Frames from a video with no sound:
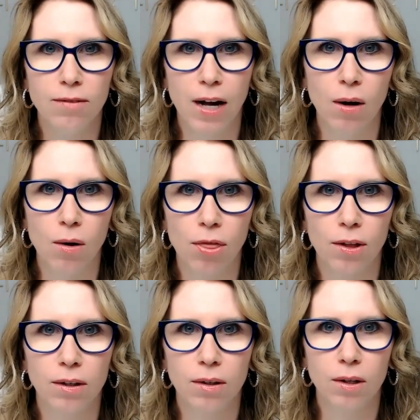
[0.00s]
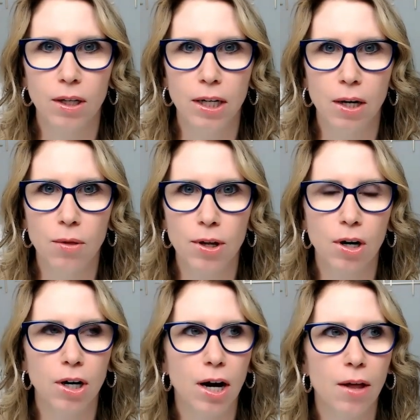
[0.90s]
of health you know there
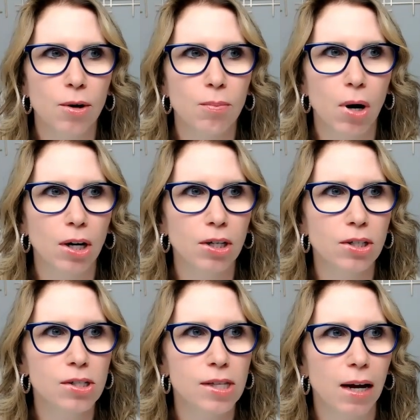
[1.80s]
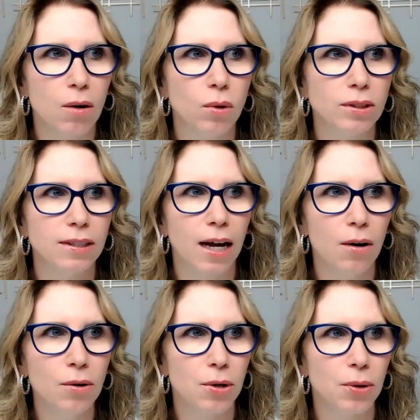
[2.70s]
are other markers that will
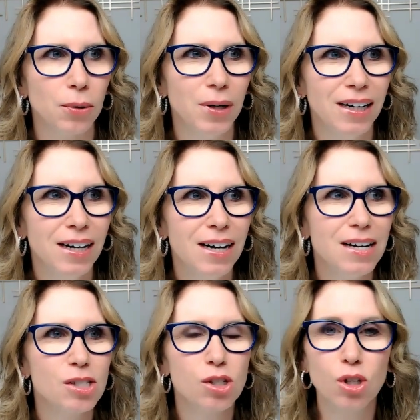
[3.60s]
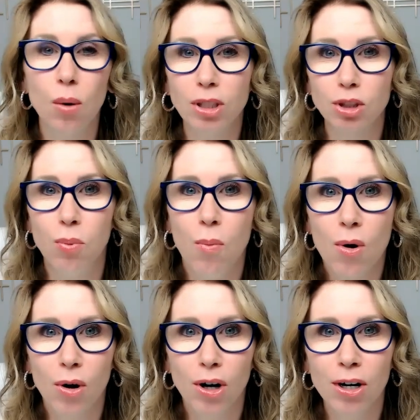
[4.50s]
tell you so much
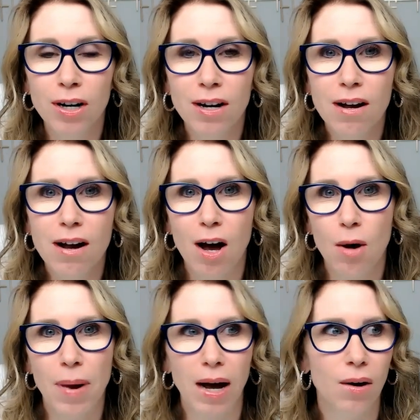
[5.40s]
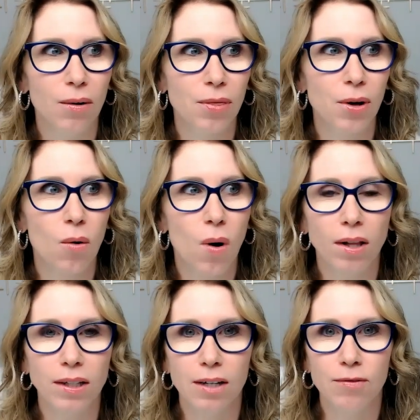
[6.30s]
more about the
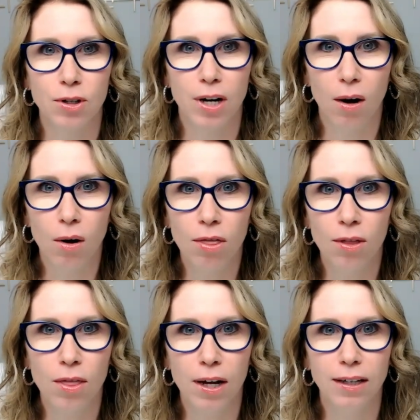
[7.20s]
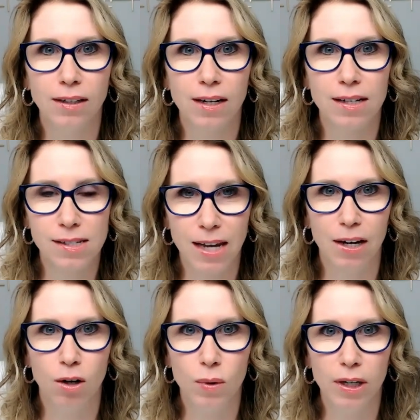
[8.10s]
quality of your health than a
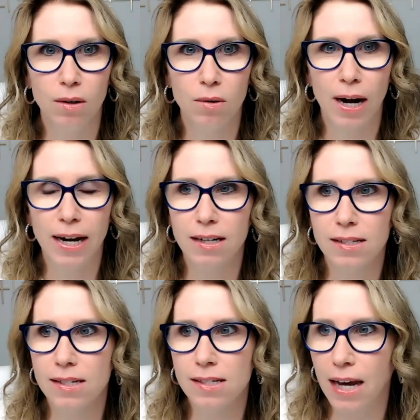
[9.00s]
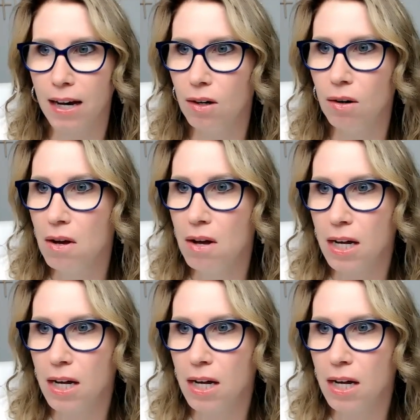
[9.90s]
scale will, right? Because a scale,